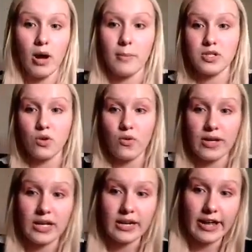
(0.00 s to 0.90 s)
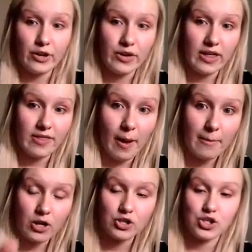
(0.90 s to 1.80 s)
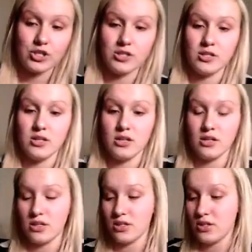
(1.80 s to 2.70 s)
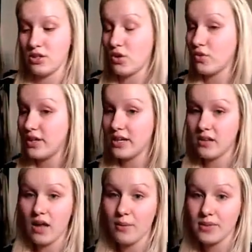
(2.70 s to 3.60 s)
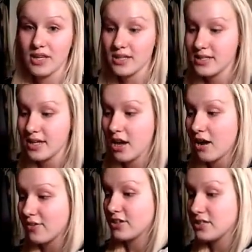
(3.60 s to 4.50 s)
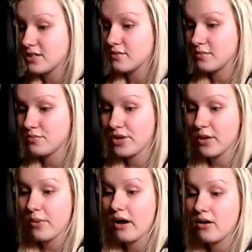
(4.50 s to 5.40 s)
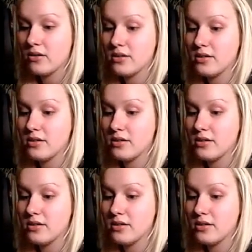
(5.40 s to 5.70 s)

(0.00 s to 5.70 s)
pump is all I need, and you get that much. You don't need a lot with this. It covers pretty well.